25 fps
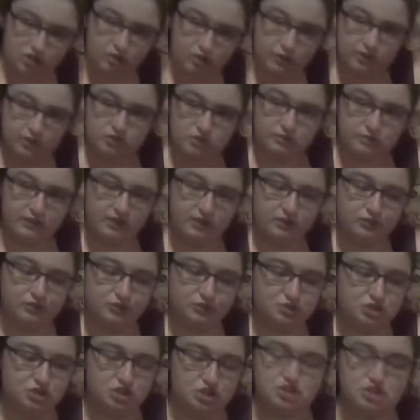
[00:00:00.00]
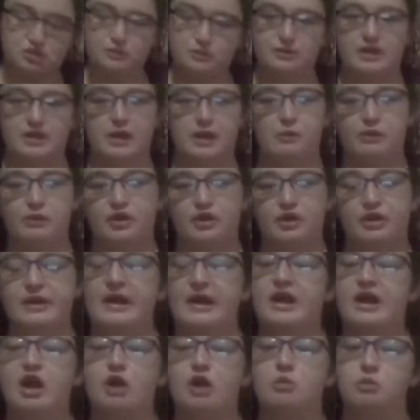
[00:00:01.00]
ones we use just so we're not wearing
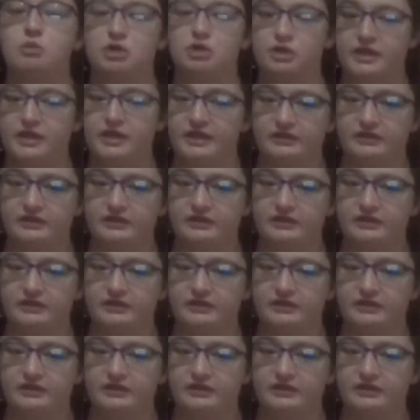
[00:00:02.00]
out our working